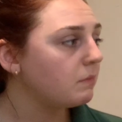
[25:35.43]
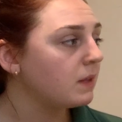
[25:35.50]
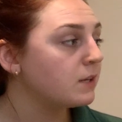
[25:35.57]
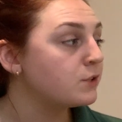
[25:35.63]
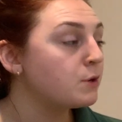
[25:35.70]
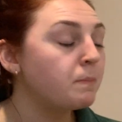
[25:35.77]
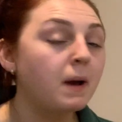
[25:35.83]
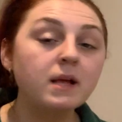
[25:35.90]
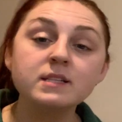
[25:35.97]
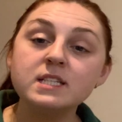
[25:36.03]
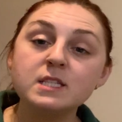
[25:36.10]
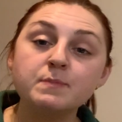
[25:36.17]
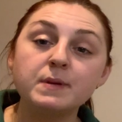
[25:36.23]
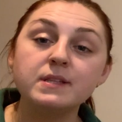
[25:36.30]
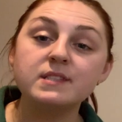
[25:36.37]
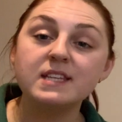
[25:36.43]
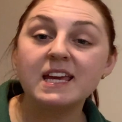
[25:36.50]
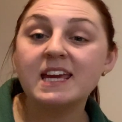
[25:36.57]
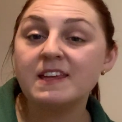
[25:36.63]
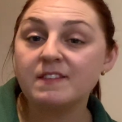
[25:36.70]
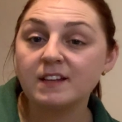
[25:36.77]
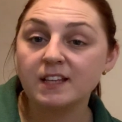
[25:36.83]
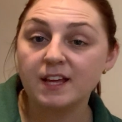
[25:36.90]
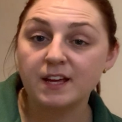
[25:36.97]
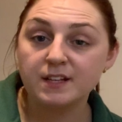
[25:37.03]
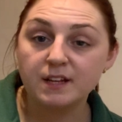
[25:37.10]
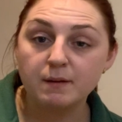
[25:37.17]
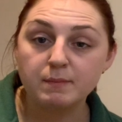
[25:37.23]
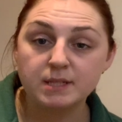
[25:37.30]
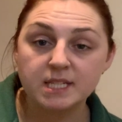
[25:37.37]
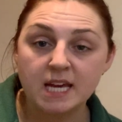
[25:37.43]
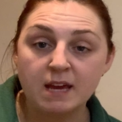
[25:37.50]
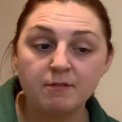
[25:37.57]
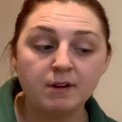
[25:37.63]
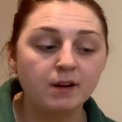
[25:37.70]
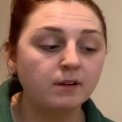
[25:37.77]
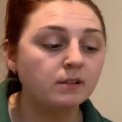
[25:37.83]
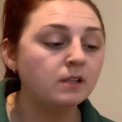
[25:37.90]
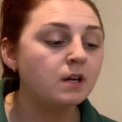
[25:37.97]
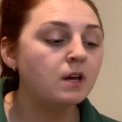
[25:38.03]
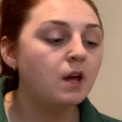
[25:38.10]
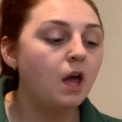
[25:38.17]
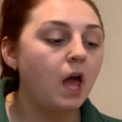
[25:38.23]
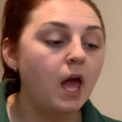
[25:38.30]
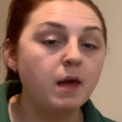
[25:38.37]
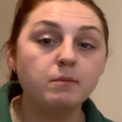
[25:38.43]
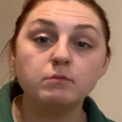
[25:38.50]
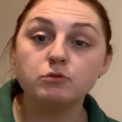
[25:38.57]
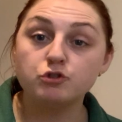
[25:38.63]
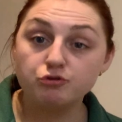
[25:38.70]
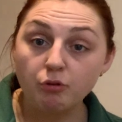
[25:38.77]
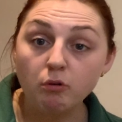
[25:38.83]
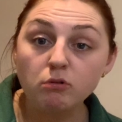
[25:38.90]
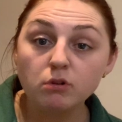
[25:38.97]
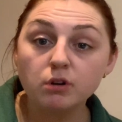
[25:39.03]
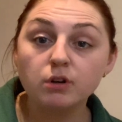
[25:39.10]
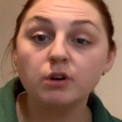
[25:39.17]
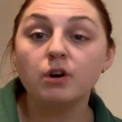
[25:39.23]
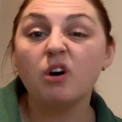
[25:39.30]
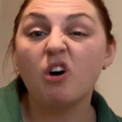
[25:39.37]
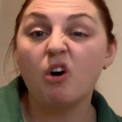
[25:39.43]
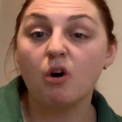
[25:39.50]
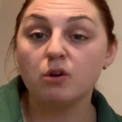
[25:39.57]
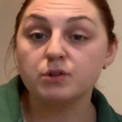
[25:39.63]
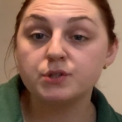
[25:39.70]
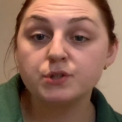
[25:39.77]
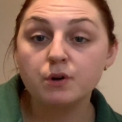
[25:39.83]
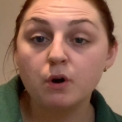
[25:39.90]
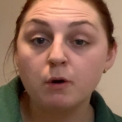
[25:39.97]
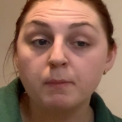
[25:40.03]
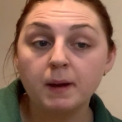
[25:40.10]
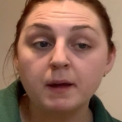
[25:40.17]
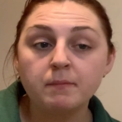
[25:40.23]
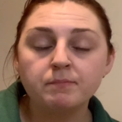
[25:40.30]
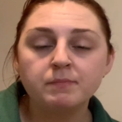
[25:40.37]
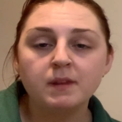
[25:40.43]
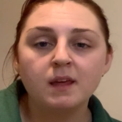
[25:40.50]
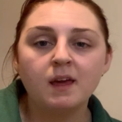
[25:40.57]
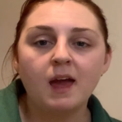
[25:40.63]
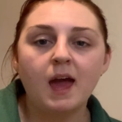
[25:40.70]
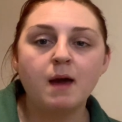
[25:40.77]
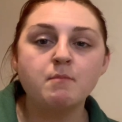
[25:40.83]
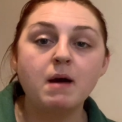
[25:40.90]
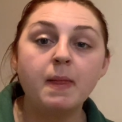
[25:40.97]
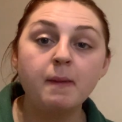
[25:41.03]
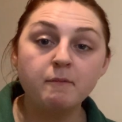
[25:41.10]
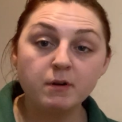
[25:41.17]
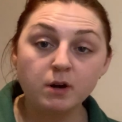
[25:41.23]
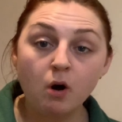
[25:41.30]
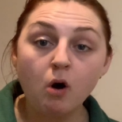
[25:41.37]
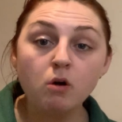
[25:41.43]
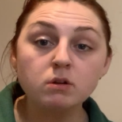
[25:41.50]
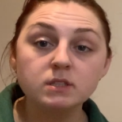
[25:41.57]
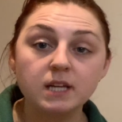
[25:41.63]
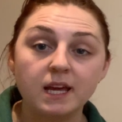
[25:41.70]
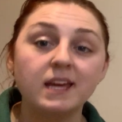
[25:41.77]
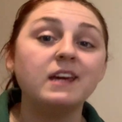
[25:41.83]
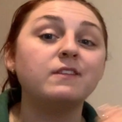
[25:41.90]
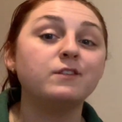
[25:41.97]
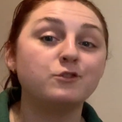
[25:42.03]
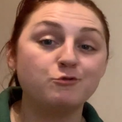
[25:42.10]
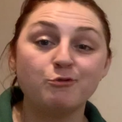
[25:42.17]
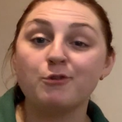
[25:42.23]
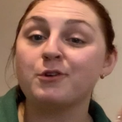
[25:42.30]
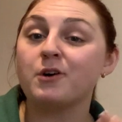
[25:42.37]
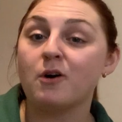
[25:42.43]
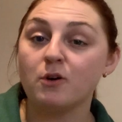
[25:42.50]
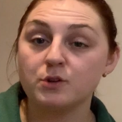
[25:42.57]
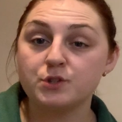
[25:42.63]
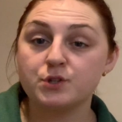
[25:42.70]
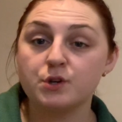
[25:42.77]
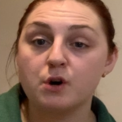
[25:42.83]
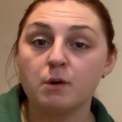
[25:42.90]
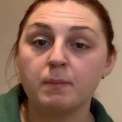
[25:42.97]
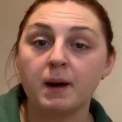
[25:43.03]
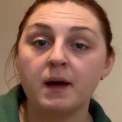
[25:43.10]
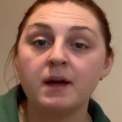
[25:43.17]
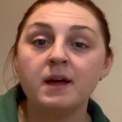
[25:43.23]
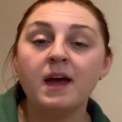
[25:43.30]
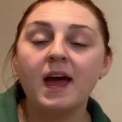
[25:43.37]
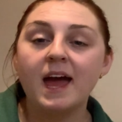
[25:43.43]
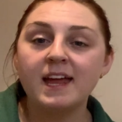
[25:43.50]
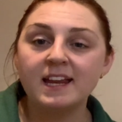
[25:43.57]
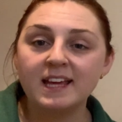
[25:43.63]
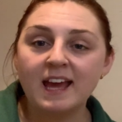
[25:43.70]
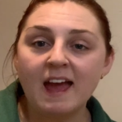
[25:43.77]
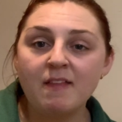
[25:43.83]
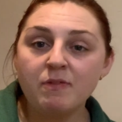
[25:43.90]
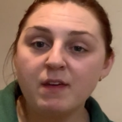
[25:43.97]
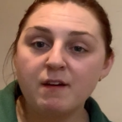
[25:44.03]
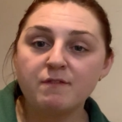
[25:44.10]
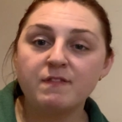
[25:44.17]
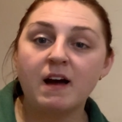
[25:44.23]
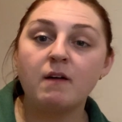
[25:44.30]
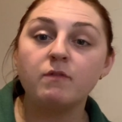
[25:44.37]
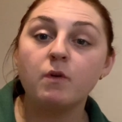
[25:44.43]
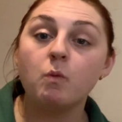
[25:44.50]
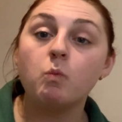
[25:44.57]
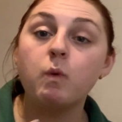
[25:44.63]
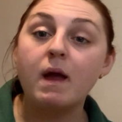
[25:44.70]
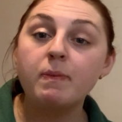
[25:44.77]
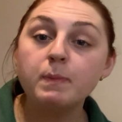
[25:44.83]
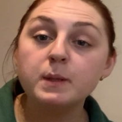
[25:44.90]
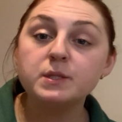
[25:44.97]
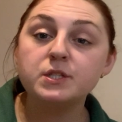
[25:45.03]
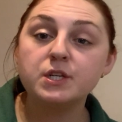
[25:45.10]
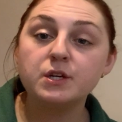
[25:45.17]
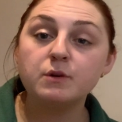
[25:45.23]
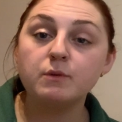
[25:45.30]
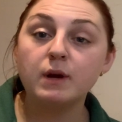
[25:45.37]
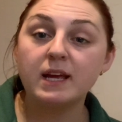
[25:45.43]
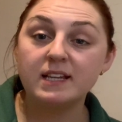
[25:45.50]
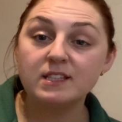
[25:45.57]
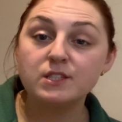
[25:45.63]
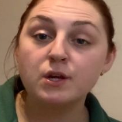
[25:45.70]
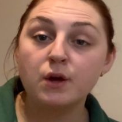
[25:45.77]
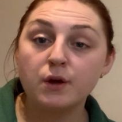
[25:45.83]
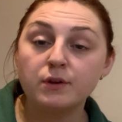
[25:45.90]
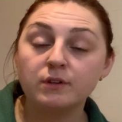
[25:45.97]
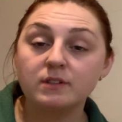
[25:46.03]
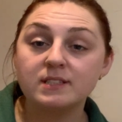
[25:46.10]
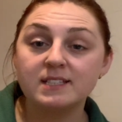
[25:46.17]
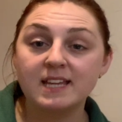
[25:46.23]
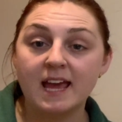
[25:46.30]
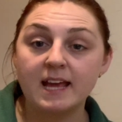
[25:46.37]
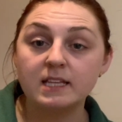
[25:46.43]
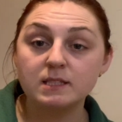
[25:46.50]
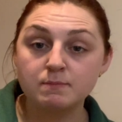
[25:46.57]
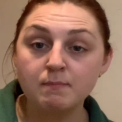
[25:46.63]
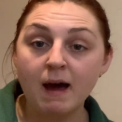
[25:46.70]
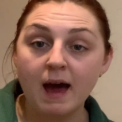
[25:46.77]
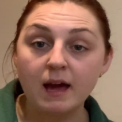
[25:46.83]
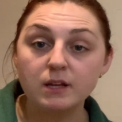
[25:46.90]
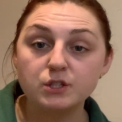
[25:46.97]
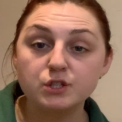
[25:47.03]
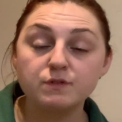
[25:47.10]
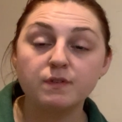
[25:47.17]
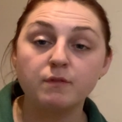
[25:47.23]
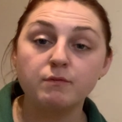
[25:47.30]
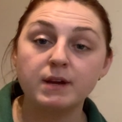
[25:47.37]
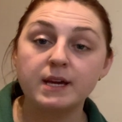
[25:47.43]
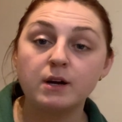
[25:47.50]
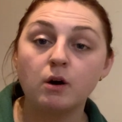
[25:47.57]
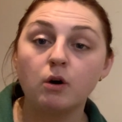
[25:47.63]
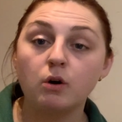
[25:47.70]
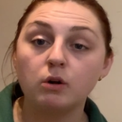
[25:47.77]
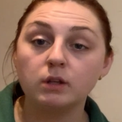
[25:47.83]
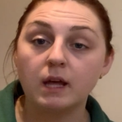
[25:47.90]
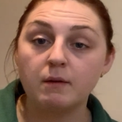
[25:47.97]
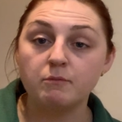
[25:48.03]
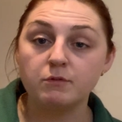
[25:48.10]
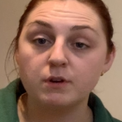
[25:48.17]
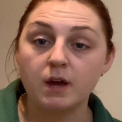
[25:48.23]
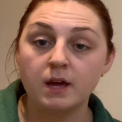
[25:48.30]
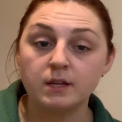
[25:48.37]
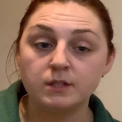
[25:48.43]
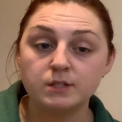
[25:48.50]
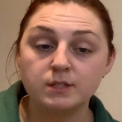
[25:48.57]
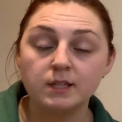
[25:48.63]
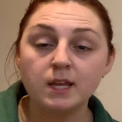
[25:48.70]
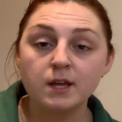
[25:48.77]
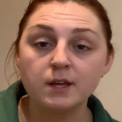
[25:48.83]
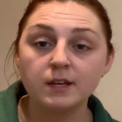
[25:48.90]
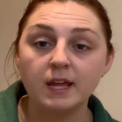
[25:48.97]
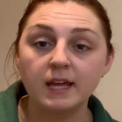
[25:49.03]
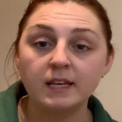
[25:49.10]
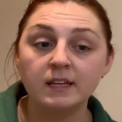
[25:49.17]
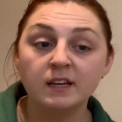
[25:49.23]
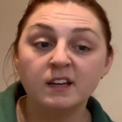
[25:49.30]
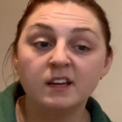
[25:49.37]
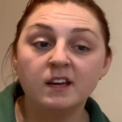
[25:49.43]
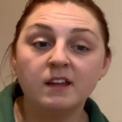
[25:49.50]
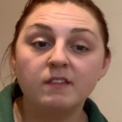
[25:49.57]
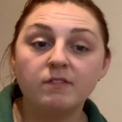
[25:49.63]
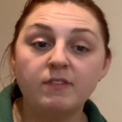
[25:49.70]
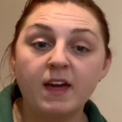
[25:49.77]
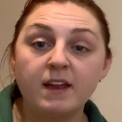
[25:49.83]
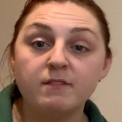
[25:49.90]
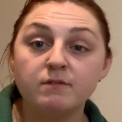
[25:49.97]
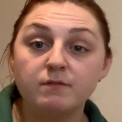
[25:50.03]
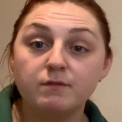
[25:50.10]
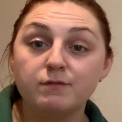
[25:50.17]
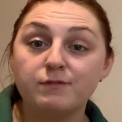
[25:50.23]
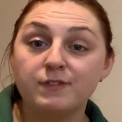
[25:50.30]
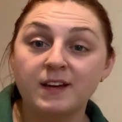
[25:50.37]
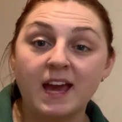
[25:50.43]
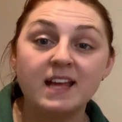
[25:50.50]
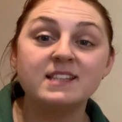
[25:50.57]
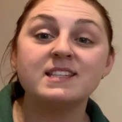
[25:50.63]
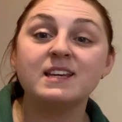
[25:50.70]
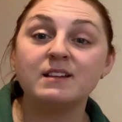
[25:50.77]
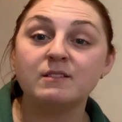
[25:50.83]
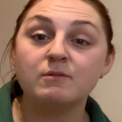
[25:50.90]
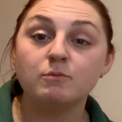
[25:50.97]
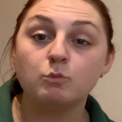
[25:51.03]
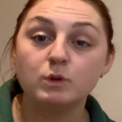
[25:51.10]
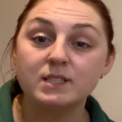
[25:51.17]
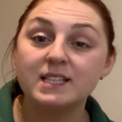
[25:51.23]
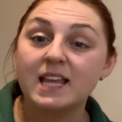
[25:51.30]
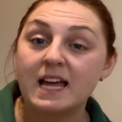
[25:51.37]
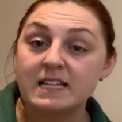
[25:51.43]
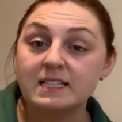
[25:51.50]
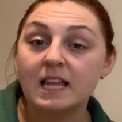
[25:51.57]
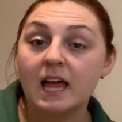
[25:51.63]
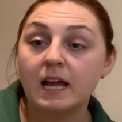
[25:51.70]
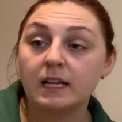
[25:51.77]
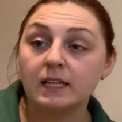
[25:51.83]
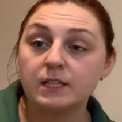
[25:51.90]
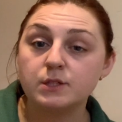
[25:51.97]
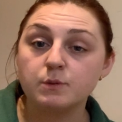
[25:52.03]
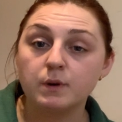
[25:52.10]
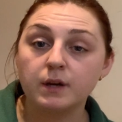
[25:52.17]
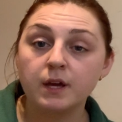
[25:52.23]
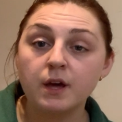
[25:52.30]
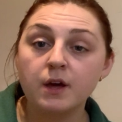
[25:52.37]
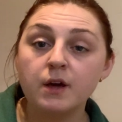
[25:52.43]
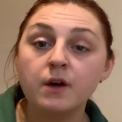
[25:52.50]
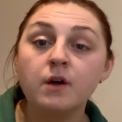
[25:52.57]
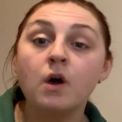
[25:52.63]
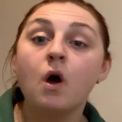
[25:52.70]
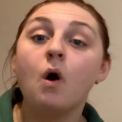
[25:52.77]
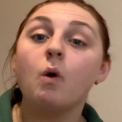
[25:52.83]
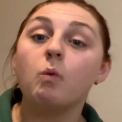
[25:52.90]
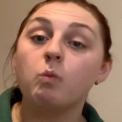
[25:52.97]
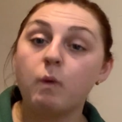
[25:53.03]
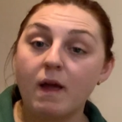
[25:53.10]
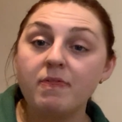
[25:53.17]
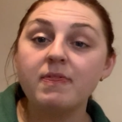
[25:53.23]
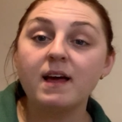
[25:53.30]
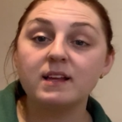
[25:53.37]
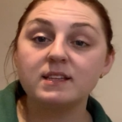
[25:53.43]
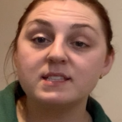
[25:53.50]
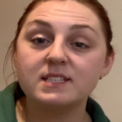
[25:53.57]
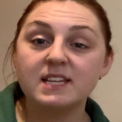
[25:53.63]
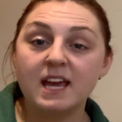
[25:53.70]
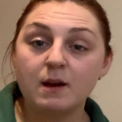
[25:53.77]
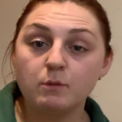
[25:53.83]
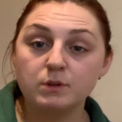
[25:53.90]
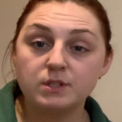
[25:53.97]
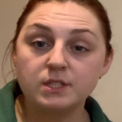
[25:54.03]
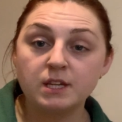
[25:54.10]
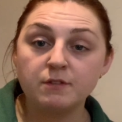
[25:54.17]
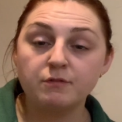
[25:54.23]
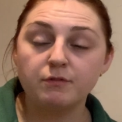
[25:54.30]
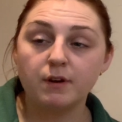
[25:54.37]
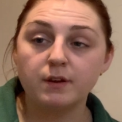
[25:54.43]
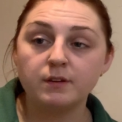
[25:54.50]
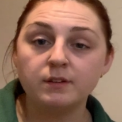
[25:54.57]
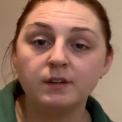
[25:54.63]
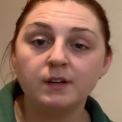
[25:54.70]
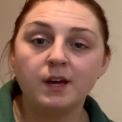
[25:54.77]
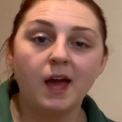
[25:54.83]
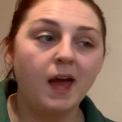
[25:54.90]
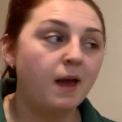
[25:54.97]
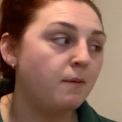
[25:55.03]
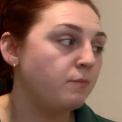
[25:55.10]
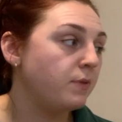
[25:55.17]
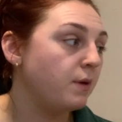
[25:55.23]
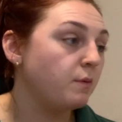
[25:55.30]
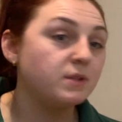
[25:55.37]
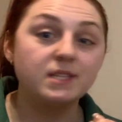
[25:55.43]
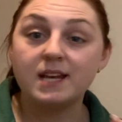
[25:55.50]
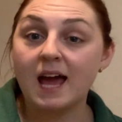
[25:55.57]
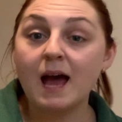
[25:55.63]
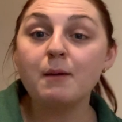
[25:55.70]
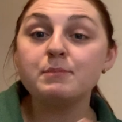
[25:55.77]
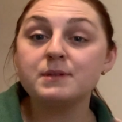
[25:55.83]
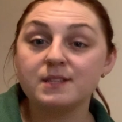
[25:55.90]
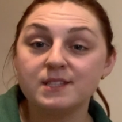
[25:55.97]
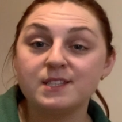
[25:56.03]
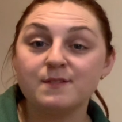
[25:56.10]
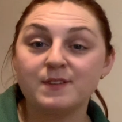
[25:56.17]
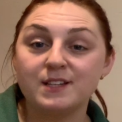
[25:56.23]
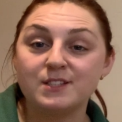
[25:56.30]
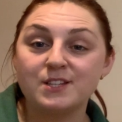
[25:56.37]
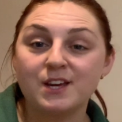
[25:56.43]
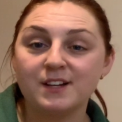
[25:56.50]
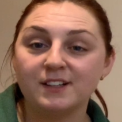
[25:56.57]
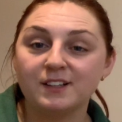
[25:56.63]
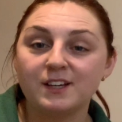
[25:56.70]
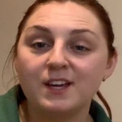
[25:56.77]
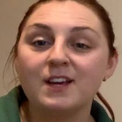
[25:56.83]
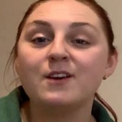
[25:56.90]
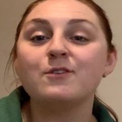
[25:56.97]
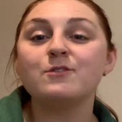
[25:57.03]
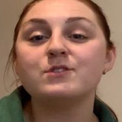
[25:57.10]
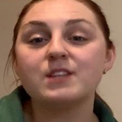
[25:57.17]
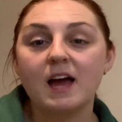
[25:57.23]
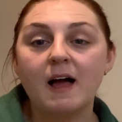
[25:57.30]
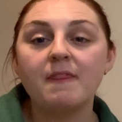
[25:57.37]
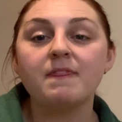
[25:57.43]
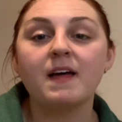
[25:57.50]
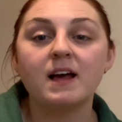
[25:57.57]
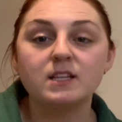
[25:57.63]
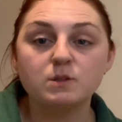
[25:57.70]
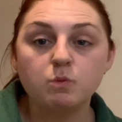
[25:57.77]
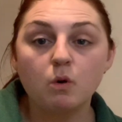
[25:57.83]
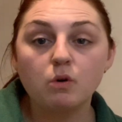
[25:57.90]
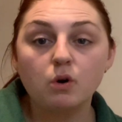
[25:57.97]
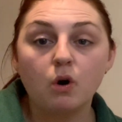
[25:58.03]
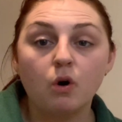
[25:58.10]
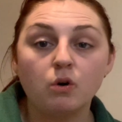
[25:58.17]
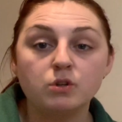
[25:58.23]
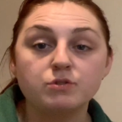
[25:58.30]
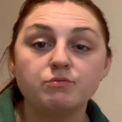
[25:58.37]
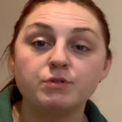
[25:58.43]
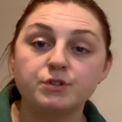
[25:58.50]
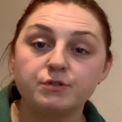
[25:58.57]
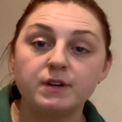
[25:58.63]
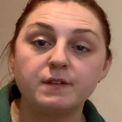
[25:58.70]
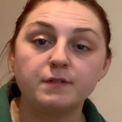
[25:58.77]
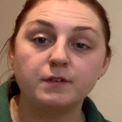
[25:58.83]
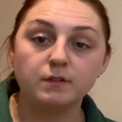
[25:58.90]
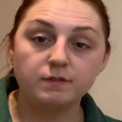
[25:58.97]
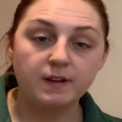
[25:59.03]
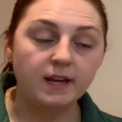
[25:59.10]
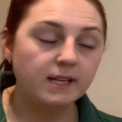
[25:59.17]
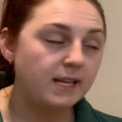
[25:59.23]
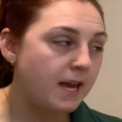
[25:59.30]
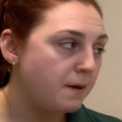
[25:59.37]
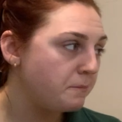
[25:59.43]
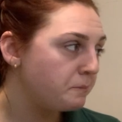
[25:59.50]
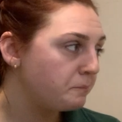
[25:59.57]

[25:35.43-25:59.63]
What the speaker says: So participants either learned material drunk or sober, and then recalled it either drunk or sober. And again, they found that when the two internal states matched for recall and learning, then forgetting was less likely to occur. When that state was different, there was an absence of internal cues, and that's what caused retrieval failure.